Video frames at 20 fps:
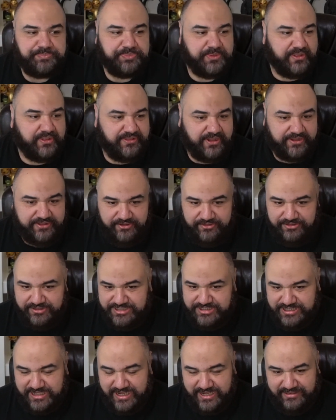that there's a
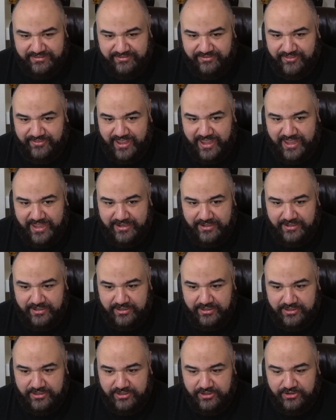chance that,
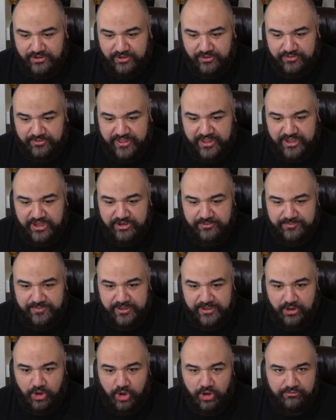you know, they could
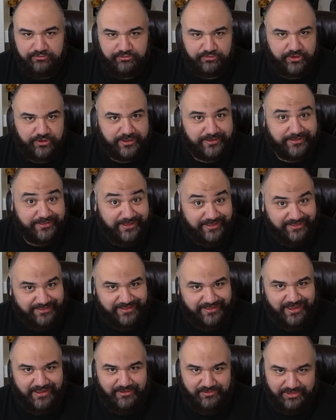be offering
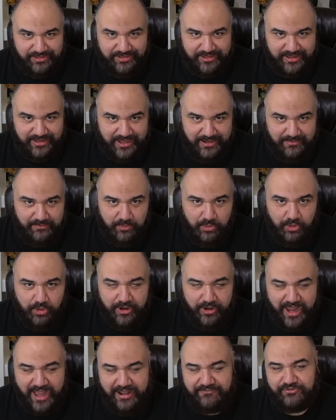discounts to get more
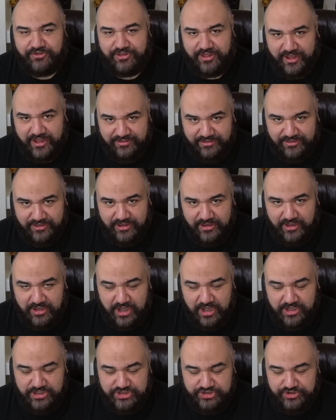advertising
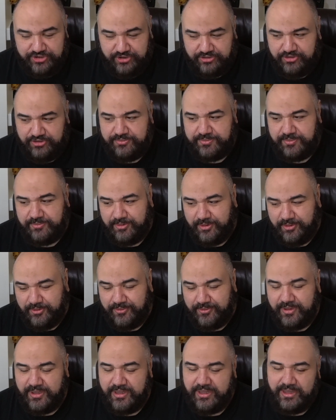uh, during the Super Bowl
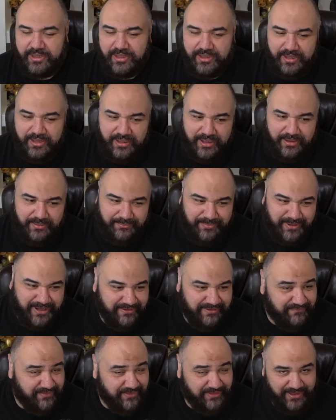but
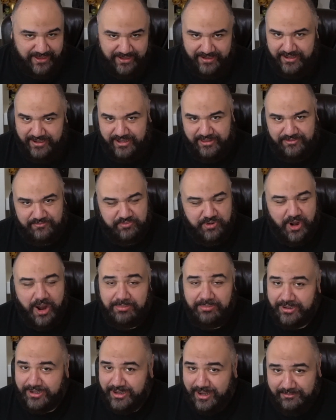even then, it's
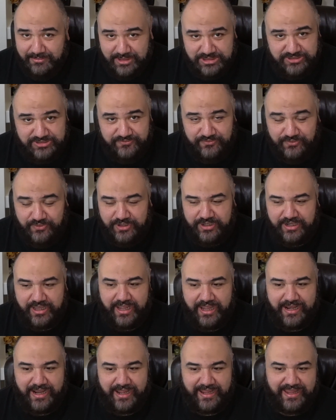probably not much of one,
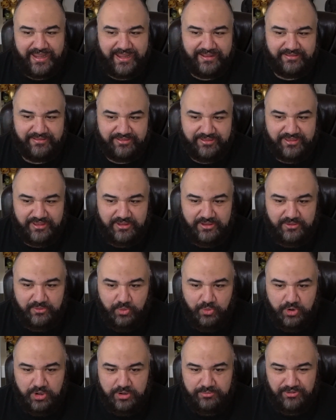and I can't see
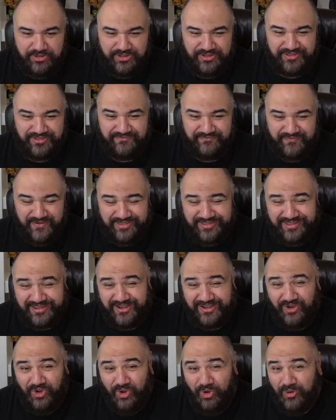Warner Brothers investing
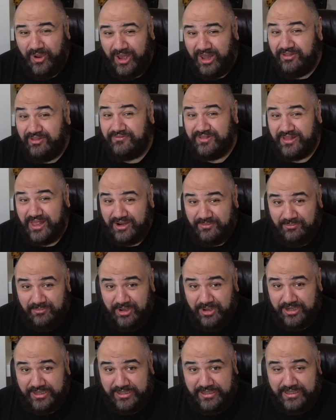a whole hell of a lot of
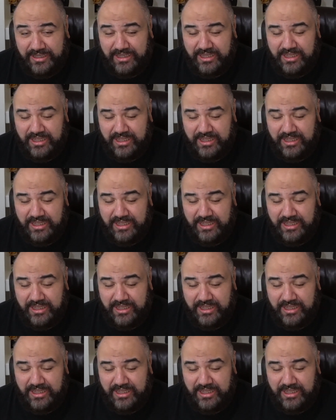money